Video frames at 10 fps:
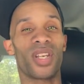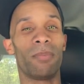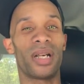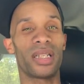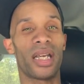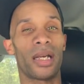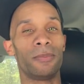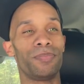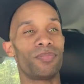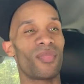But yeah,
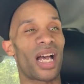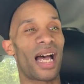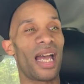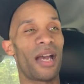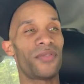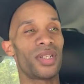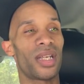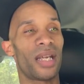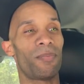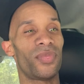I have to
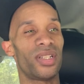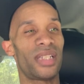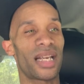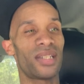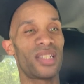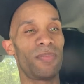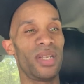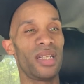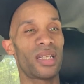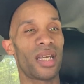get the Texas
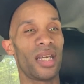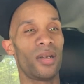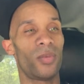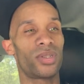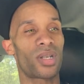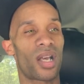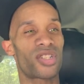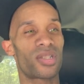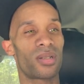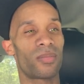Speed Kit, which
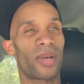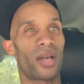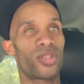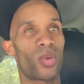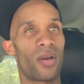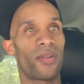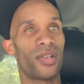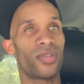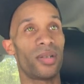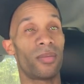costs about
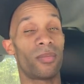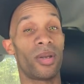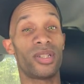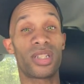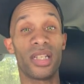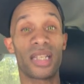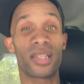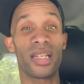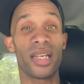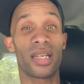$1,200. But see, that's
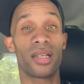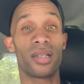the thing.